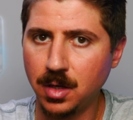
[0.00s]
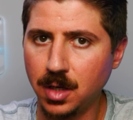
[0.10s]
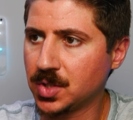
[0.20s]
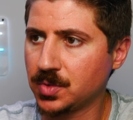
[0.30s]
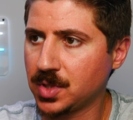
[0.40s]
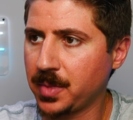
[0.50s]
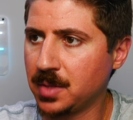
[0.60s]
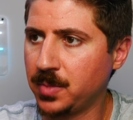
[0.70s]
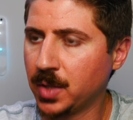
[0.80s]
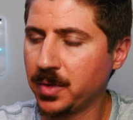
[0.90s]
This was
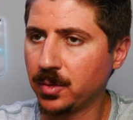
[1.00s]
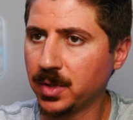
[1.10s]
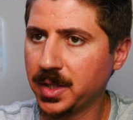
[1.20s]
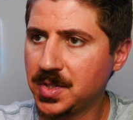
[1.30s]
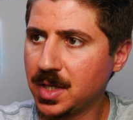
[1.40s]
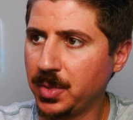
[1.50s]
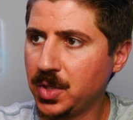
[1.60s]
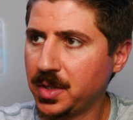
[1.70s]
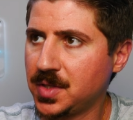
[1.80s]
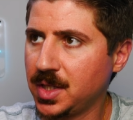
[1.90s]
something big when they released it, but you
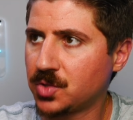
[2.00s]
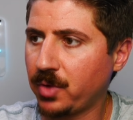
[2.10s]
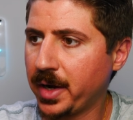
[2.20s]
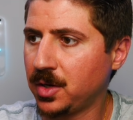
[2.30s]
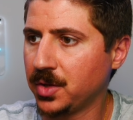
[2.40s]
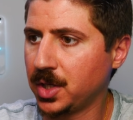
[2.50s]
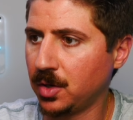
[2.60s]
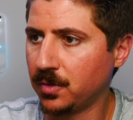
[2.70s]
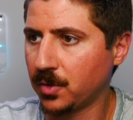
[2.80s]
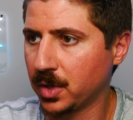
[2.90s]
can see it's writing all the
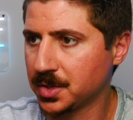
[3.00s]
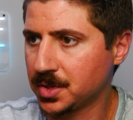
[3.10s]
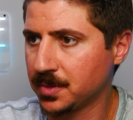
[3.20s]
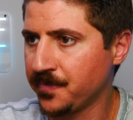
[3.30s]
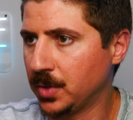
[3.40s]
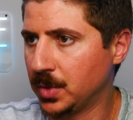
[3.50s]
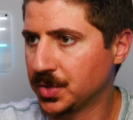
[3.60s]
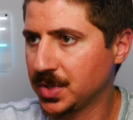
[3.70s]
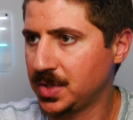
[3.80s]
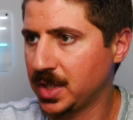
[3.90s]
code for us,
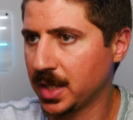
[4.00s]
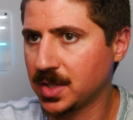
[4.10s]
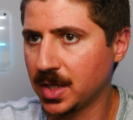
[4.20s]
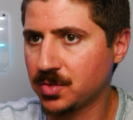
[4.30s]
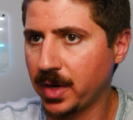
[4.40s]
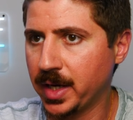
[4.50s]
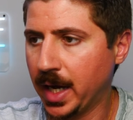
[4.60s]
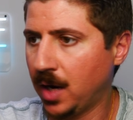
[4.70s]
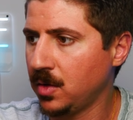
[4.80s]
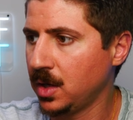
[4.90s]
mostly CSS right
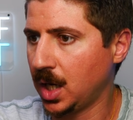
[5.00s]
now.